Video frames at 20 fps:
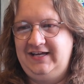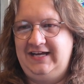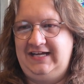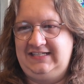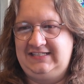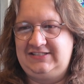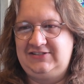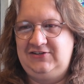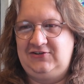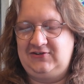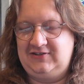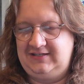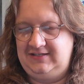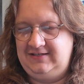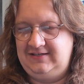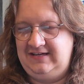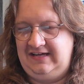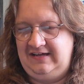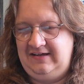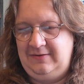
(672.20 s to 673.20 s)
it's not going
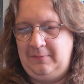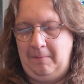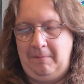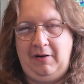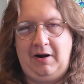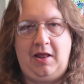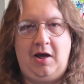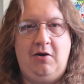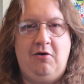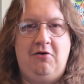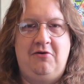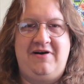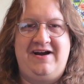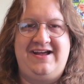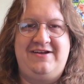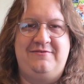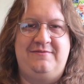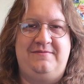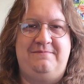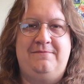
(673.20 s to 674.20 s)
to blow
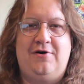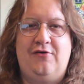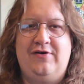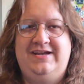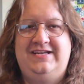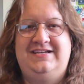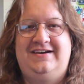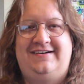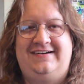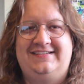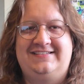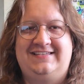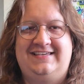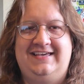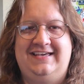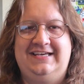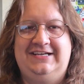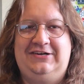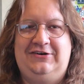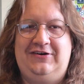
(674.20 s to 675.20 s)
away with
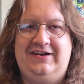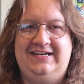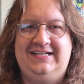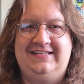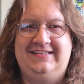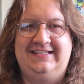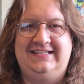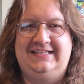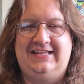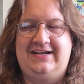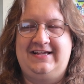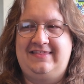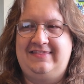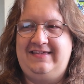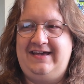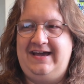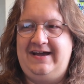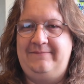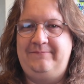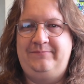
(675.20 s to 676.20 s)
multitasking or anything like
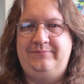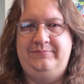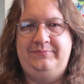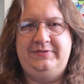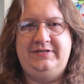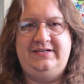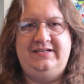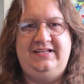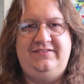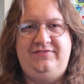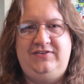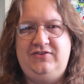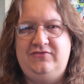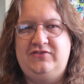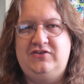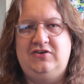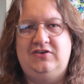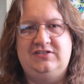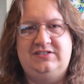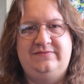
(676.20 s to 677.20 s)
that, but if you've
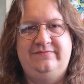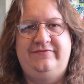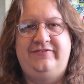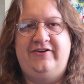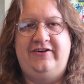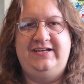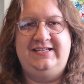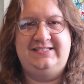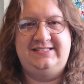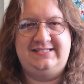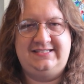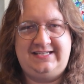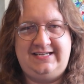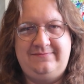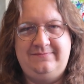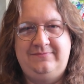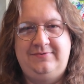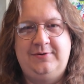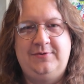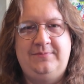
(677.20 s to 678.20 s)
got some very
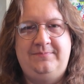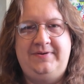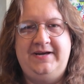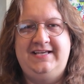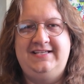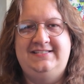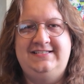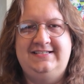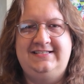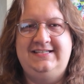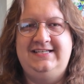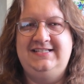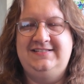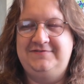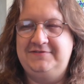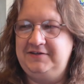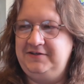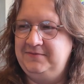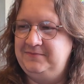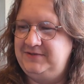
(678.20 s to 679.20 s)
simple basic needs
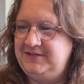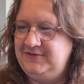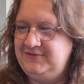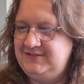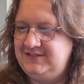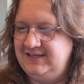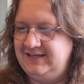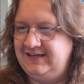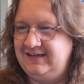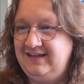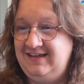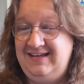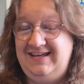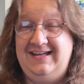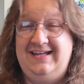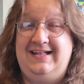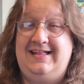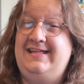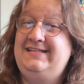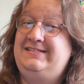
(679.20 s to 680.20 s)
for computing
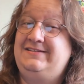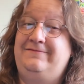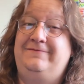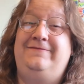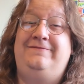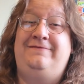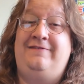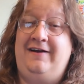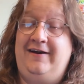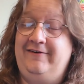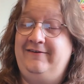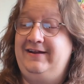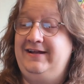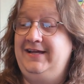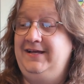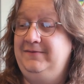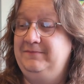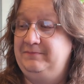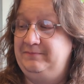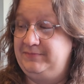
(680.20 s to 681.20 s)
it's a
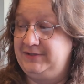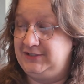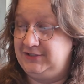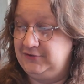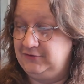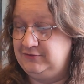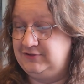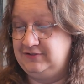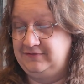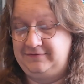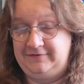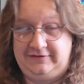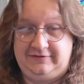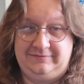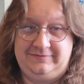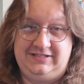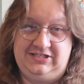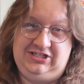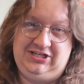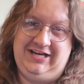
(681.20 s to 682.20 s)
very beautiful
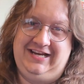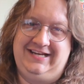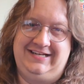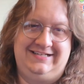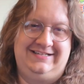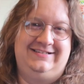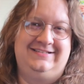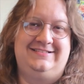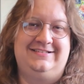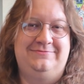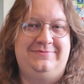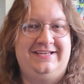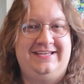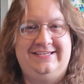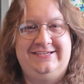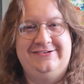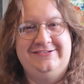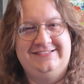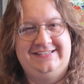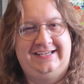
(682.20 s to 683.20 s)
machine to be
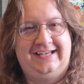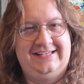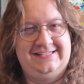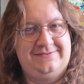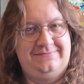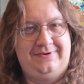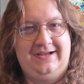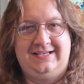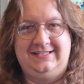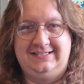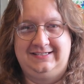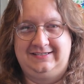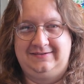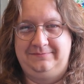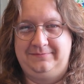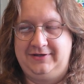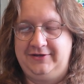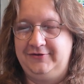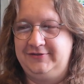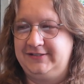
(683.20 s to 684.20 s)
using as a basic
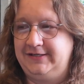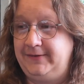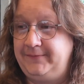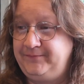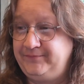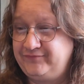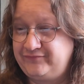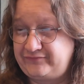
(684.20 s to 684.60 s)
computer.